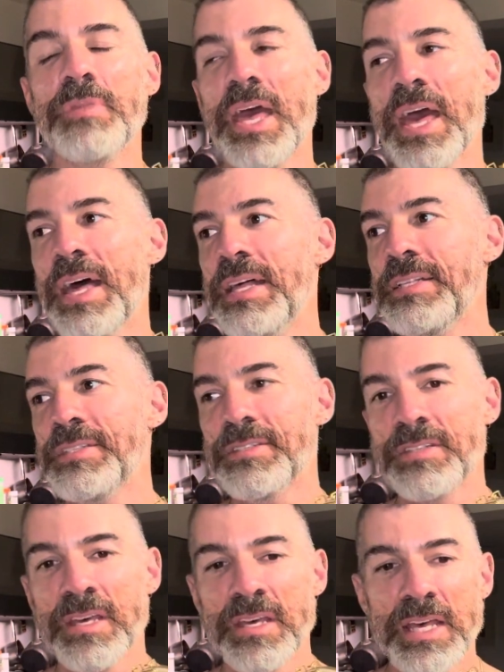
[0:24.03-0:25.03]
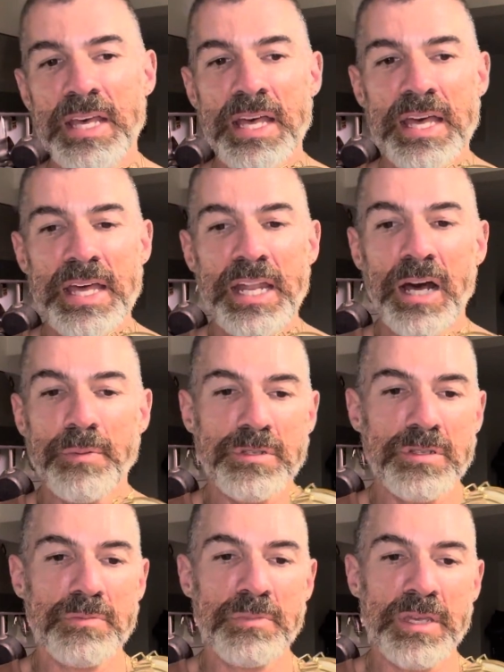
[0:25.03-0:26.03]
and it
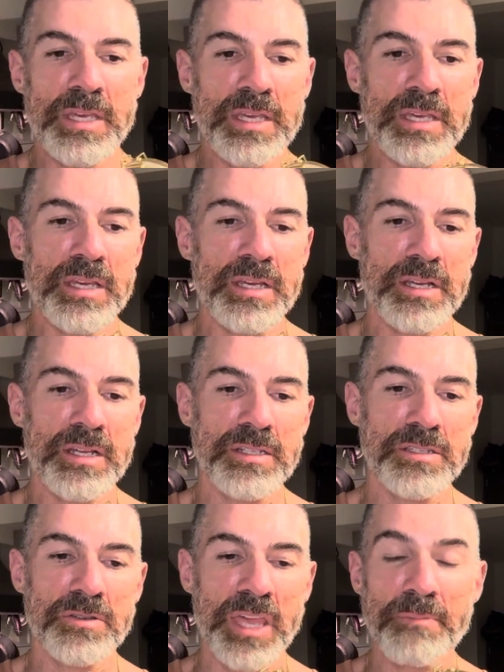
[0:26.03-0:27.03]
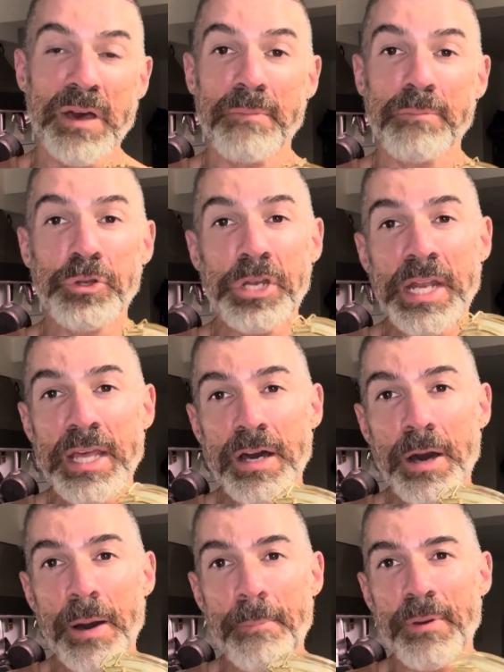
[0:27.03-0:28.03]
helps me to keep my immunity
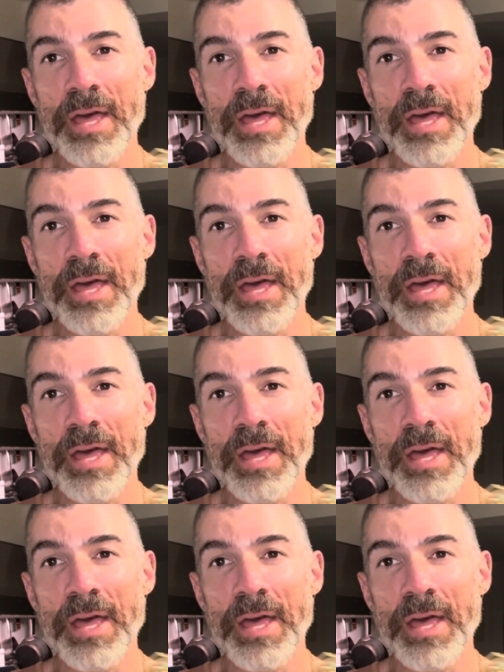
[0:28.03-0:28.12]
up.